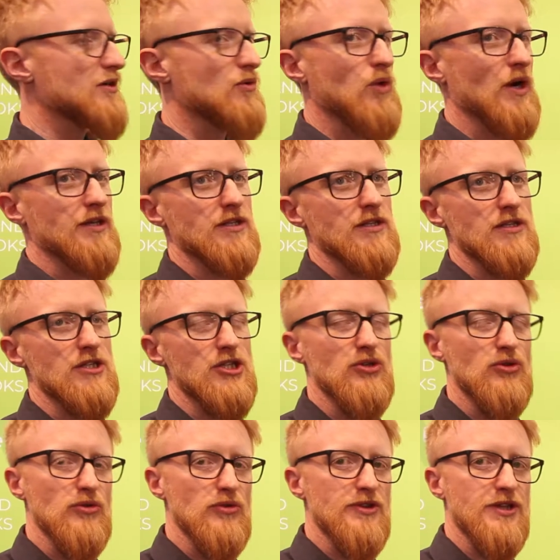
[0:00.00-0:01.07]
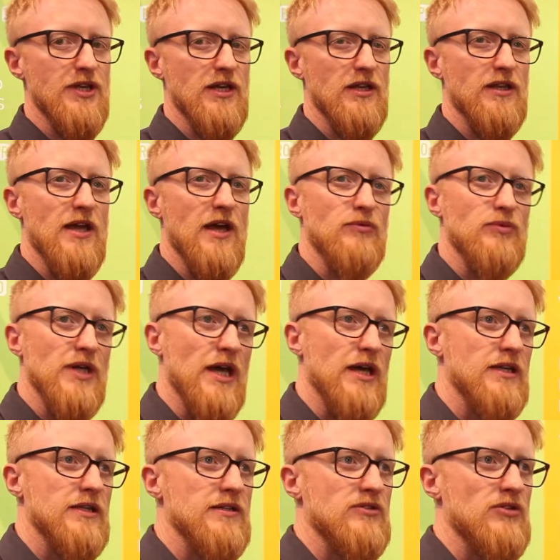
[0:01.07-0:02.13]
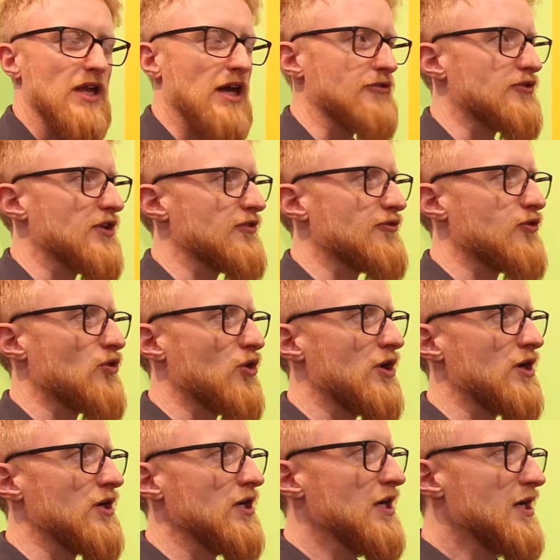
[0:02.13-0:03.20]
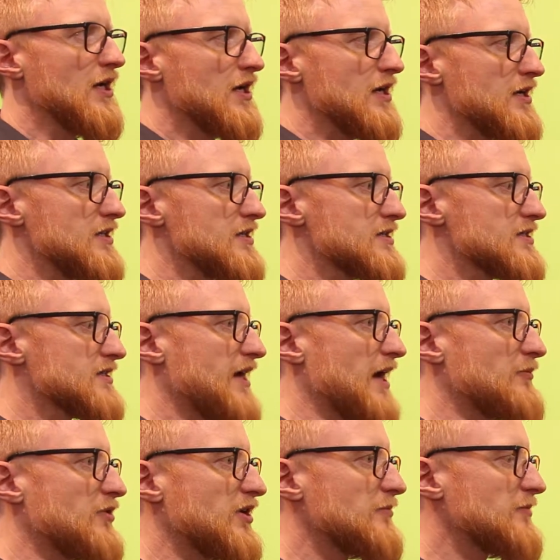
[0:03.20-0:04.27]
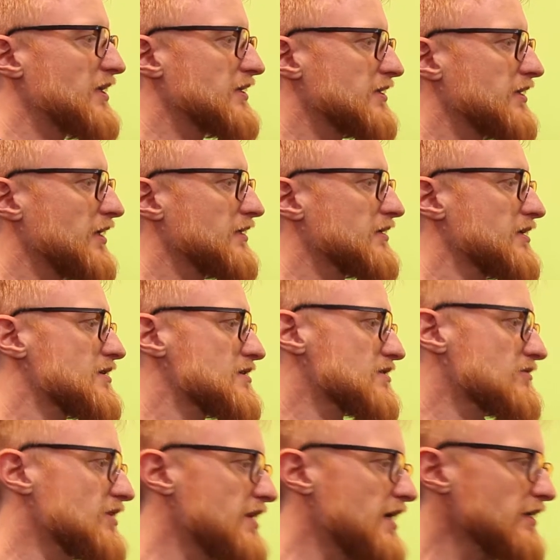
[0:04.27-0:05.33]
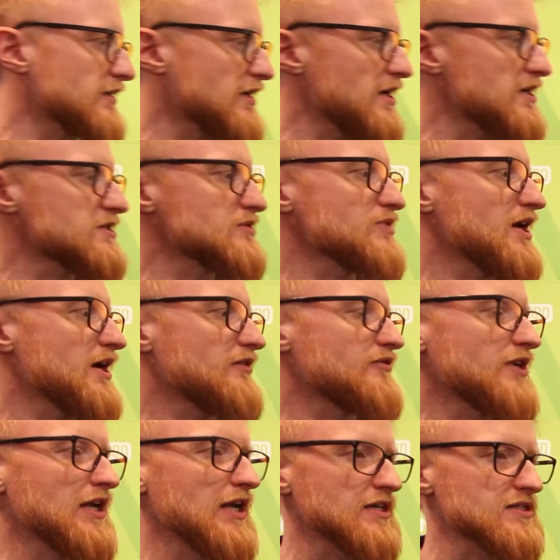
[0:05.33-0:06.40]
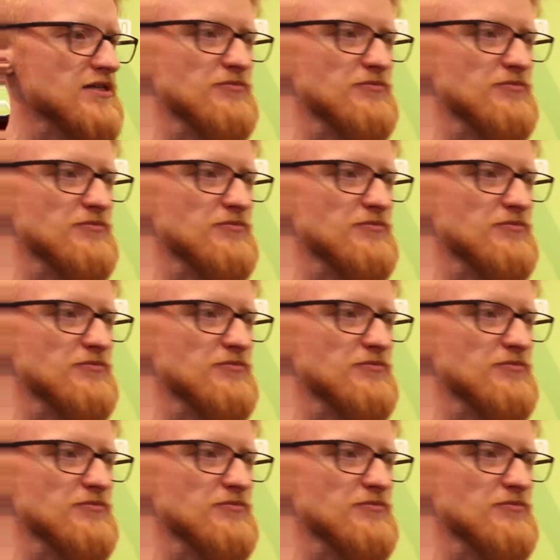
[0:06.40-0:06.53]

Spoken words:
The one new thing that we added to LiveGrade 4 is camera metadata. So in that case, we have an Alexa